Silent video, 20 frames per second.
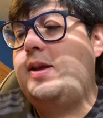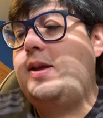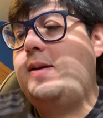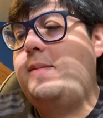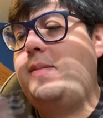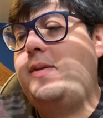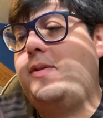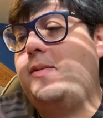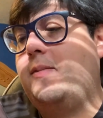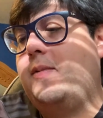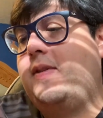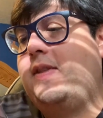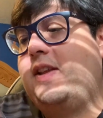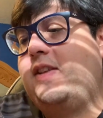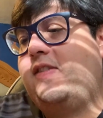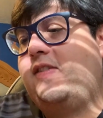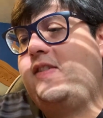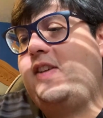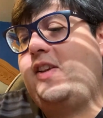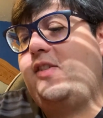But the one that
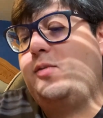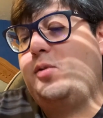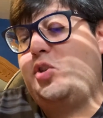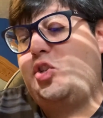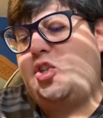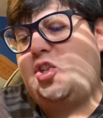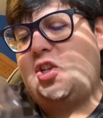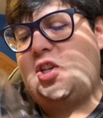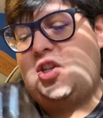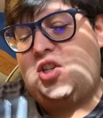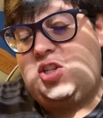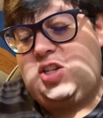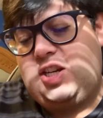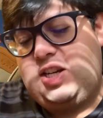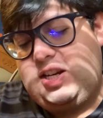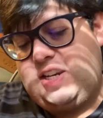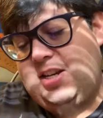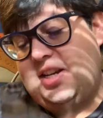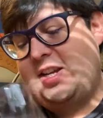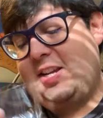stays with Shinji